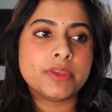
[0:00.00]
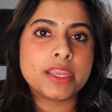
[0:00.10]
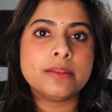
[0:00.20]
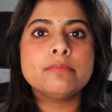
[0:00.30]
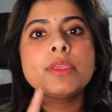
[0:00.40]

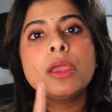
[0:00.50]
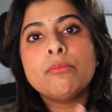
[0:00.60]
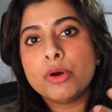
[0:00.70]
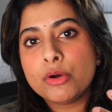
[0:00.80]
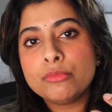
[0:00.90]
Again,
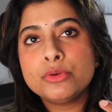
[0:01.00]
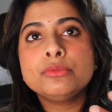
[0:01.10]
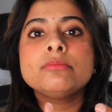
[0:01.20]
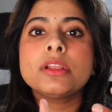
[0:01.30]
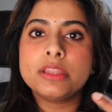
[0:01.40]
Boho
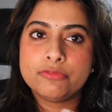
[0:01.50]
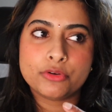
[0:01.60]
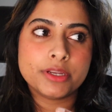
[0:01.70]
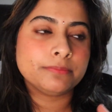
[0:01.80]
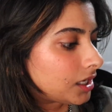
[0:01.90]
Moon,
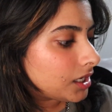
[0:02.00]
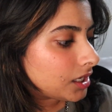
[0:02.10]
Leiforia.